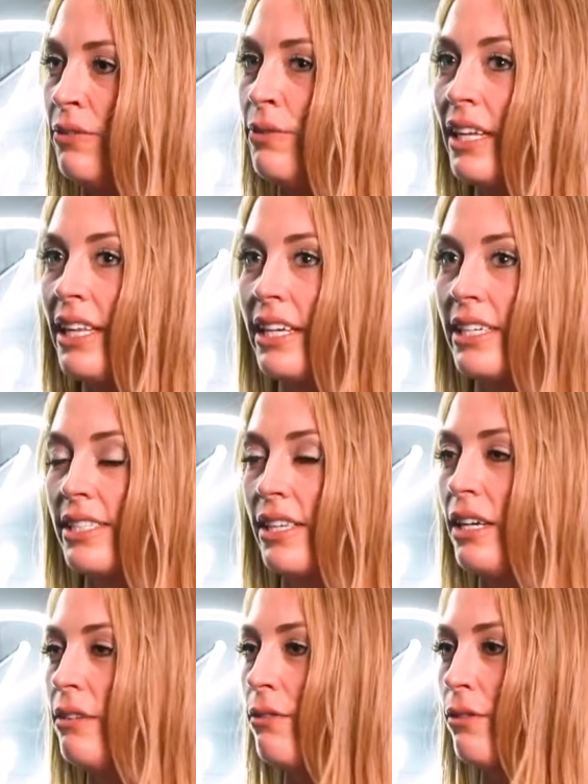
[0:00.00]
Well, there's a
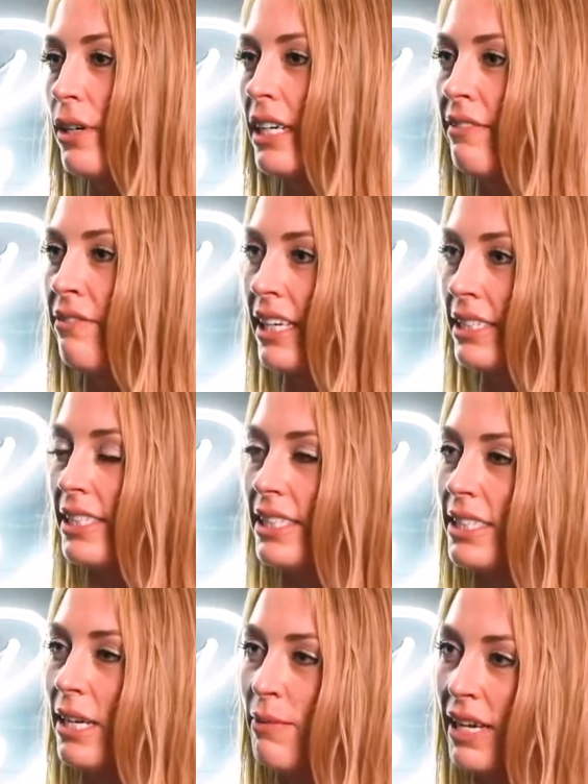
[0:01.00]
lot of foreign
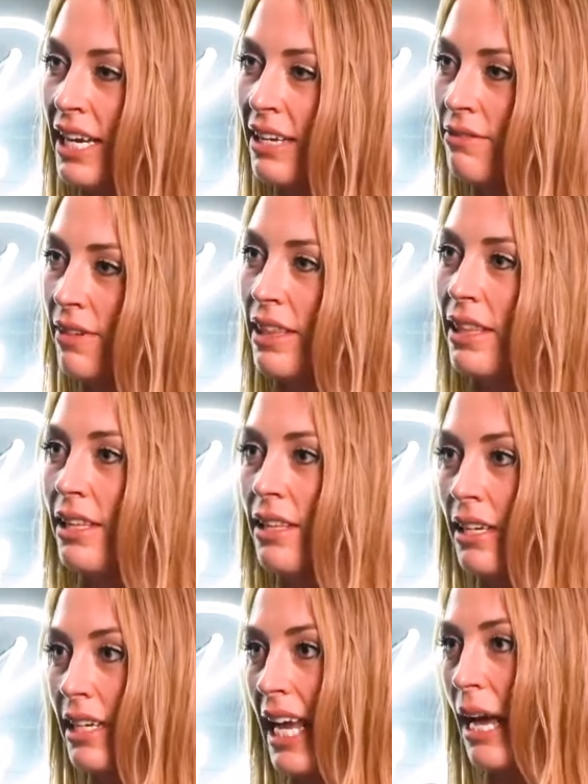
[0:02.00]
investors coming in with a
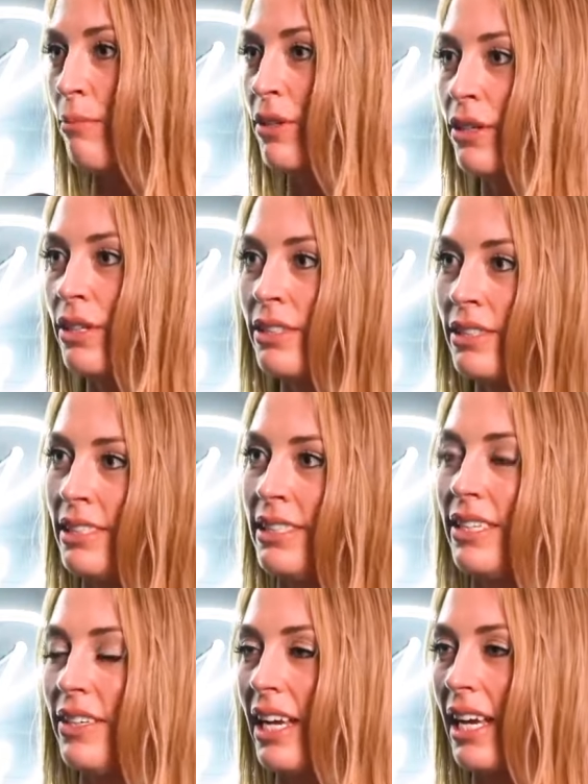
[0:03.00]
lot of capital. And
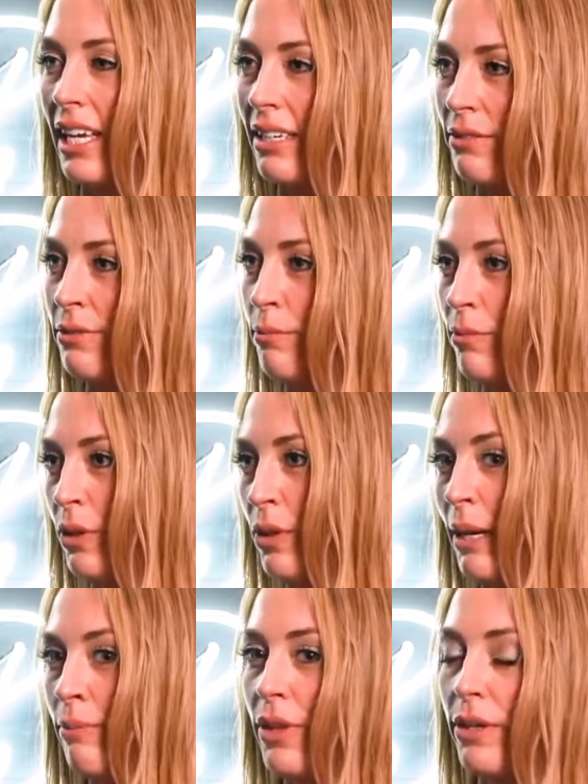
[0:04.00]
so they kind of blew
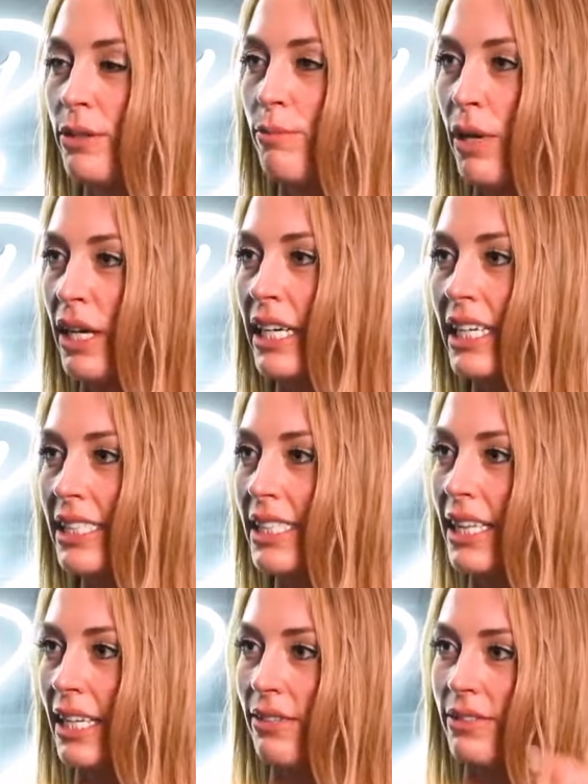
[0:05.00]
up those markets.
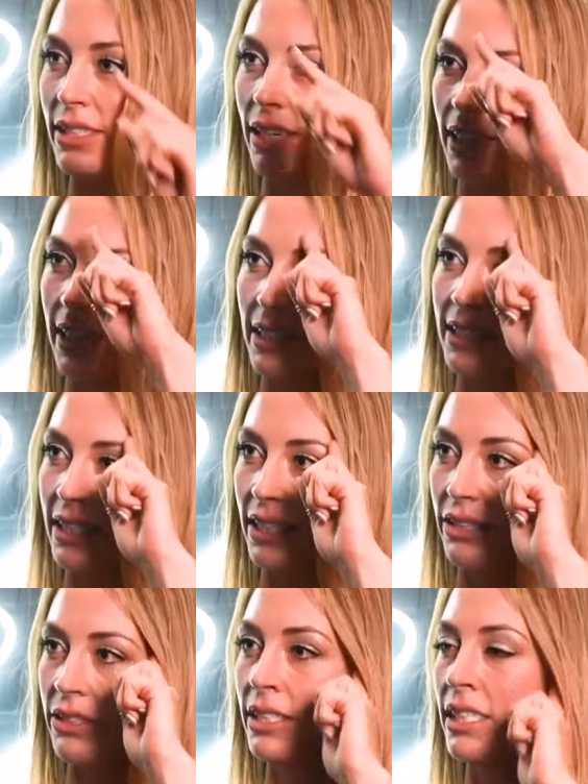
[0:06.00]
And then it was hard
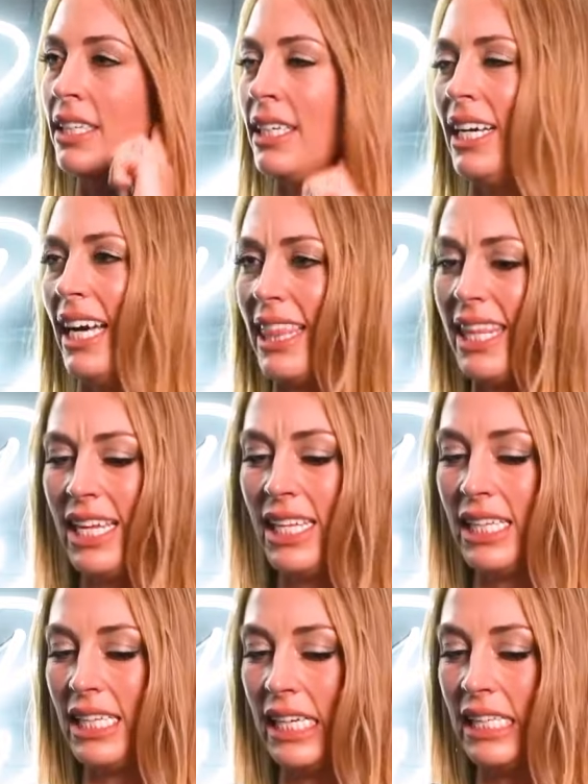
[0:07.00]
to I
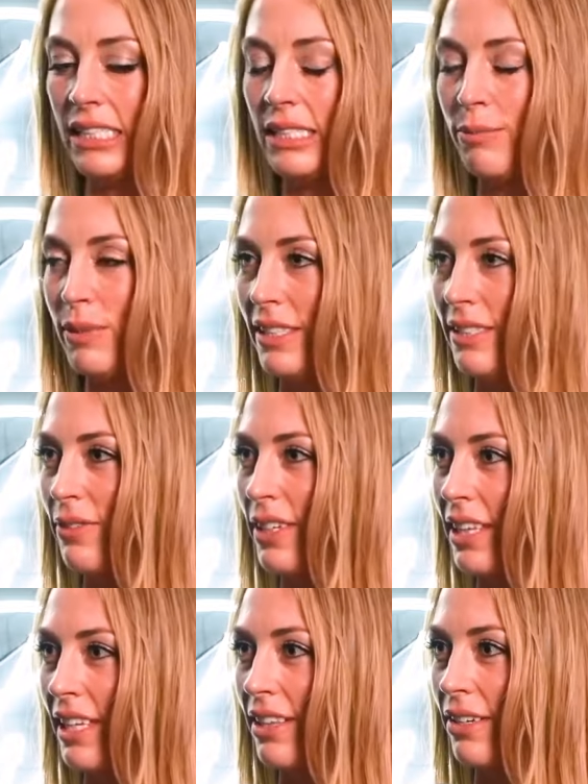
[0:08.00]
think like
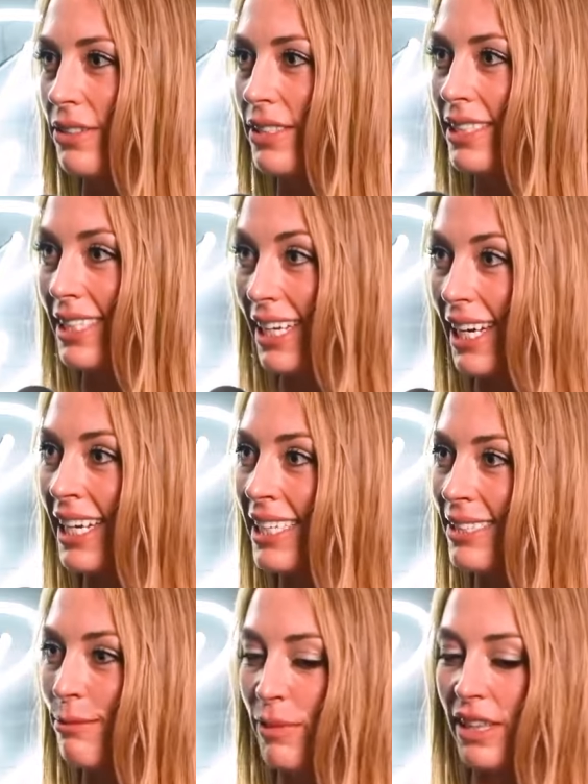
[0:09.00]
specifically those
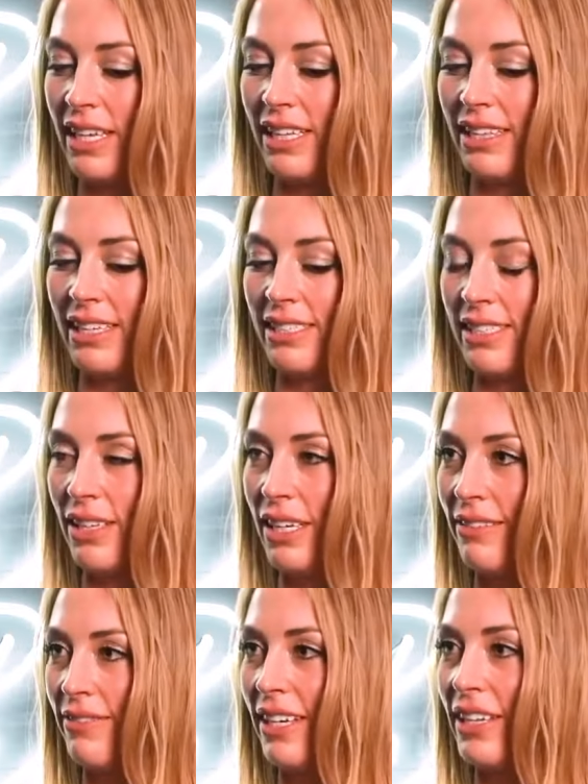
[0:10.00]
cities, but then there's a
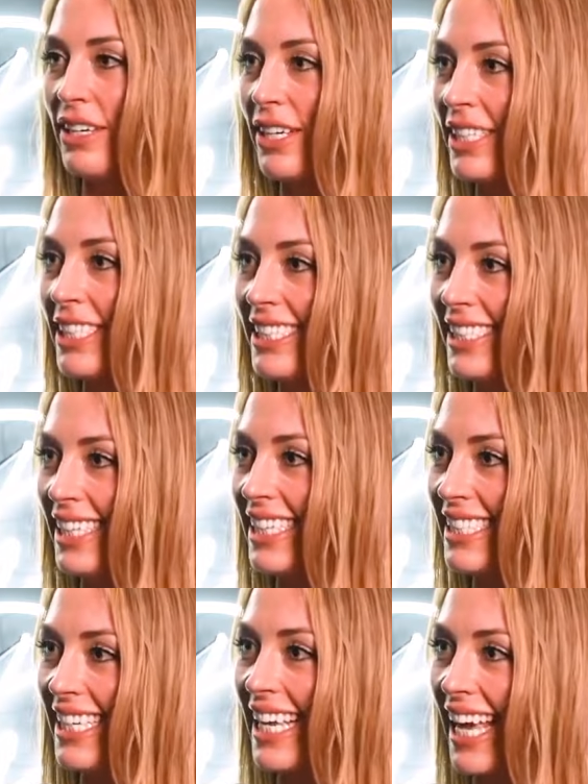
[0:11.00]
lot of other
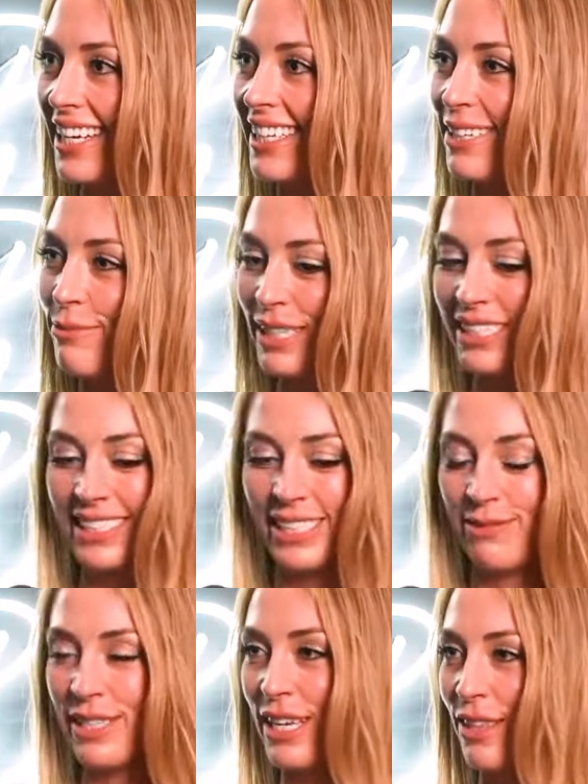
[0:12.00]
cities in Canada, but it
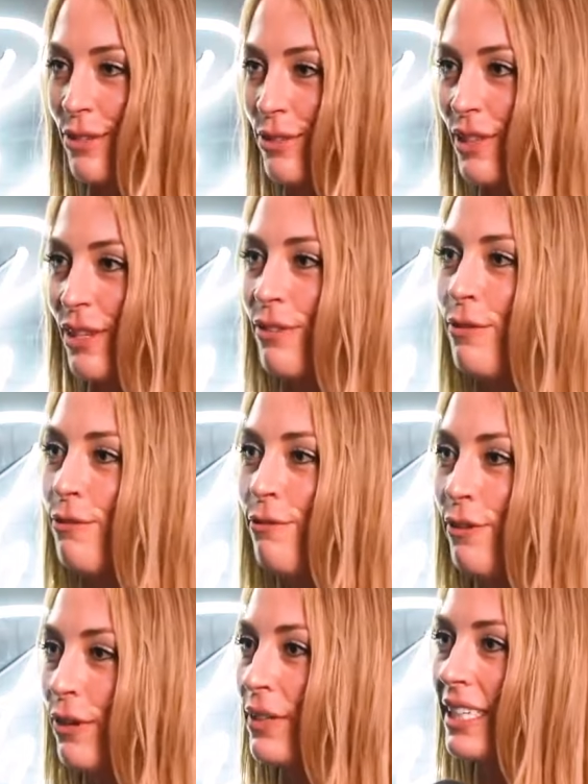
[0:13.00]
seems like those are the
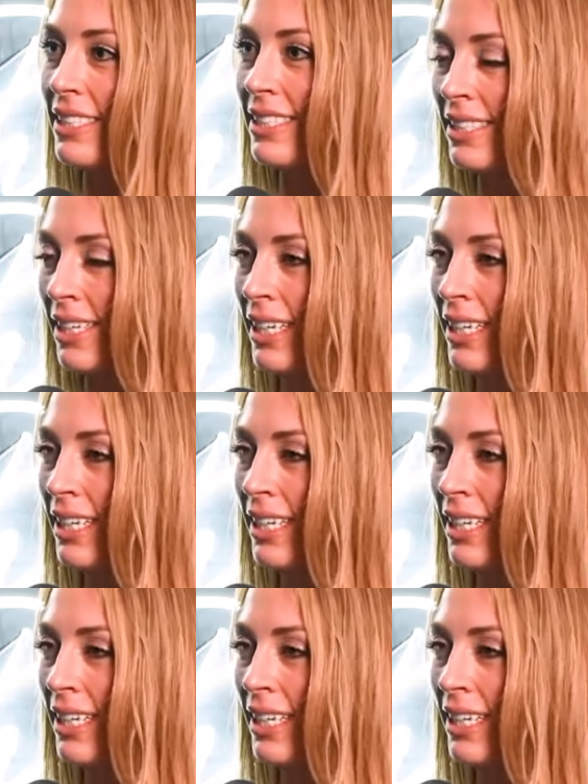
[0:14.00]
focus